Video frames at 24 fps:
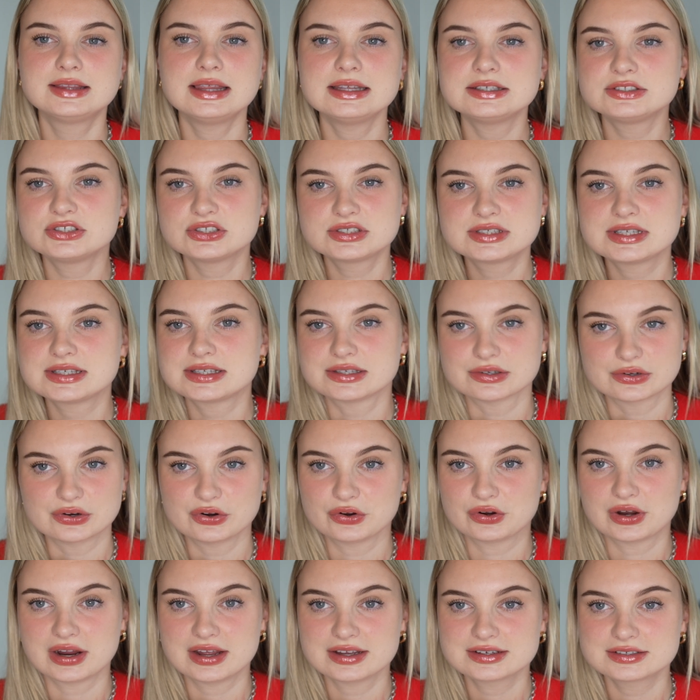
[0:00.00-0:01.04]
This just isn't
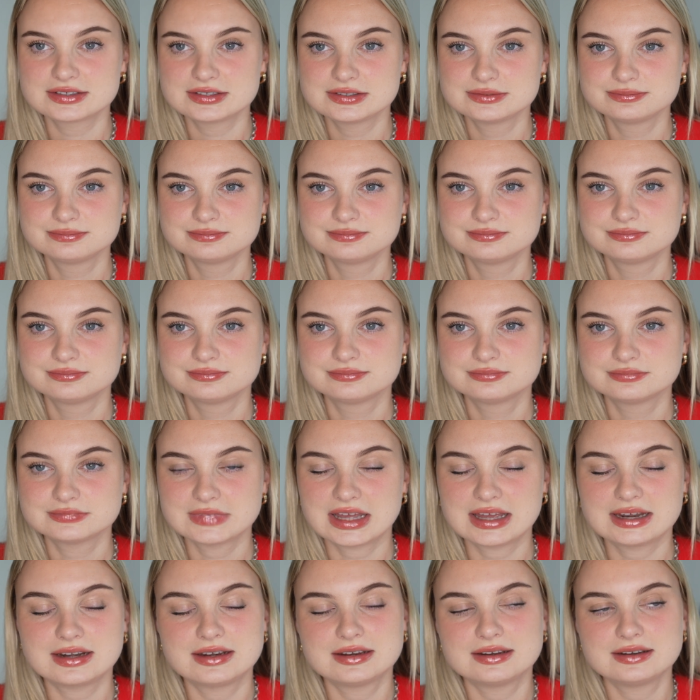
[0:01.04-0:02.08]
correct.
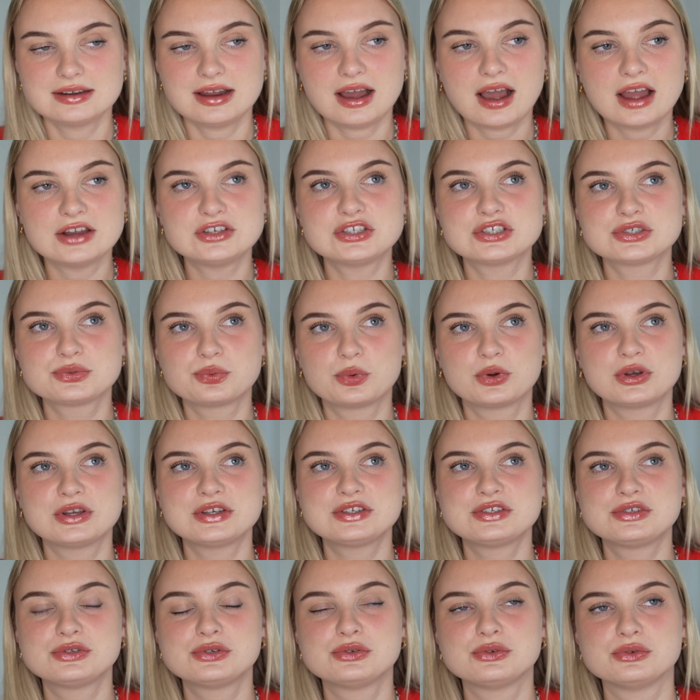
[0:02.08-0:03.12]
And I just
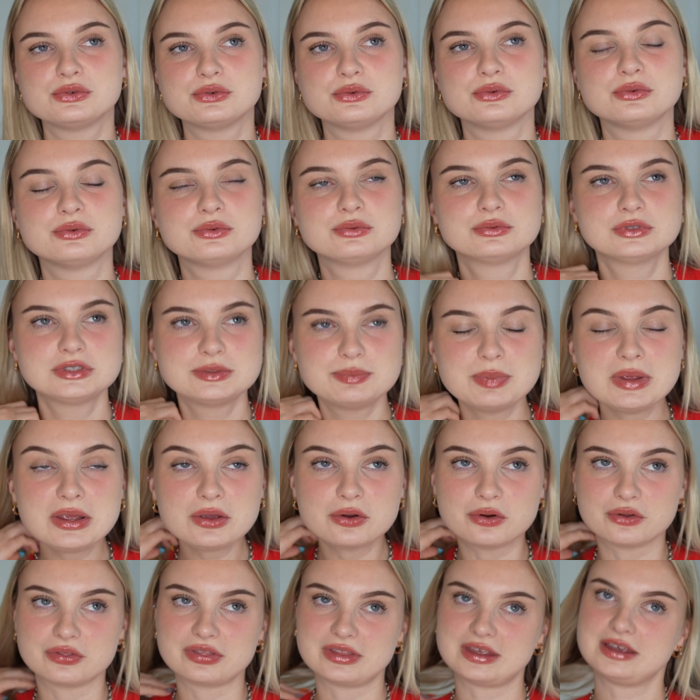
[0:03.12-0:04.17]
wanted to
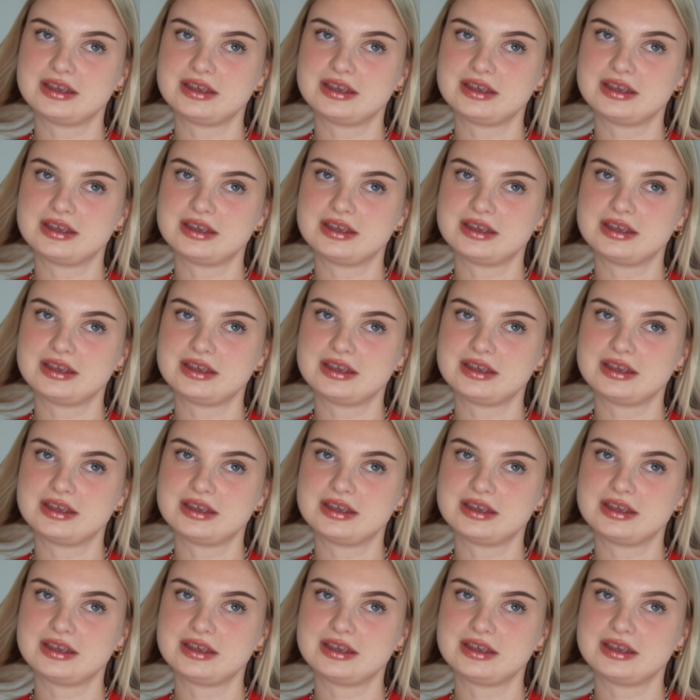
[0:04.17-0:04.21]
speak on